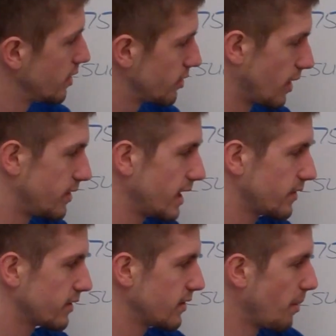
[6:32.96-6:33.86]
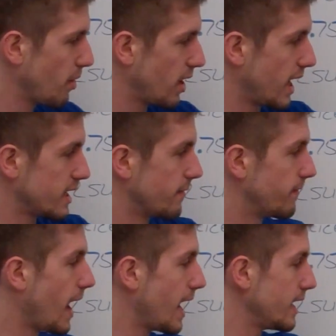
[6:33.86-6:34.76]
So I take this number and I
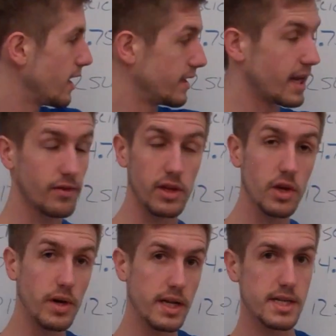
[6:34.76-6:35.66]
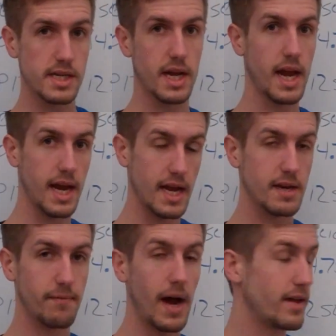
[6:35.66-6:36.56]
take the units and I
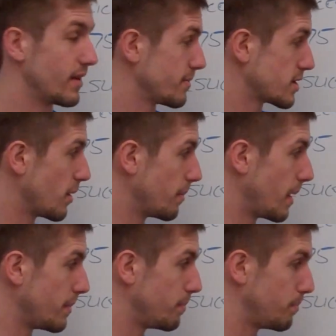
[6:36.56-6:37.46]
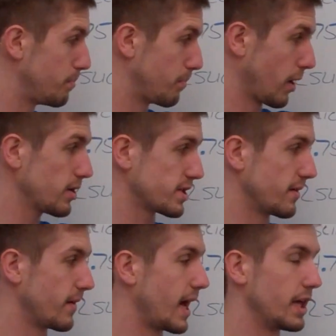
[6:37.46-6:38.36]
divide them. So my
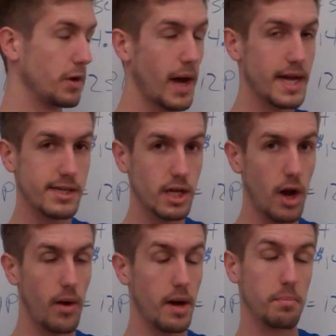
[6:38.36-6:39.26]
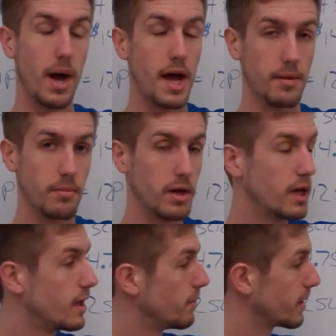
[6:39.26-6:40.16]
person value has to go on bottom,
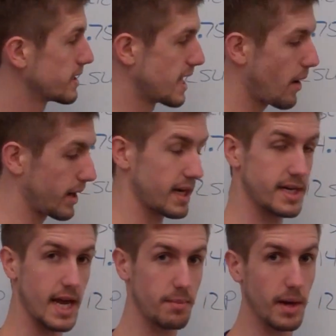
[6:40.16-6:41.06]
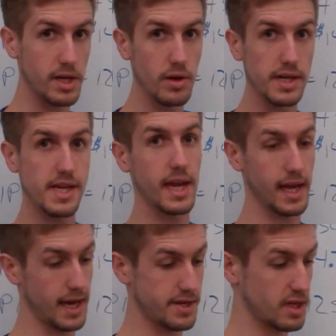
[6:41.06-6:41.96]
because now I can take my units and
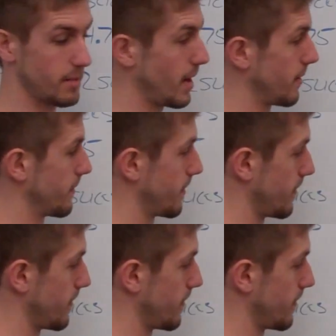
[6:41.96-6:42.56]
cancel them out.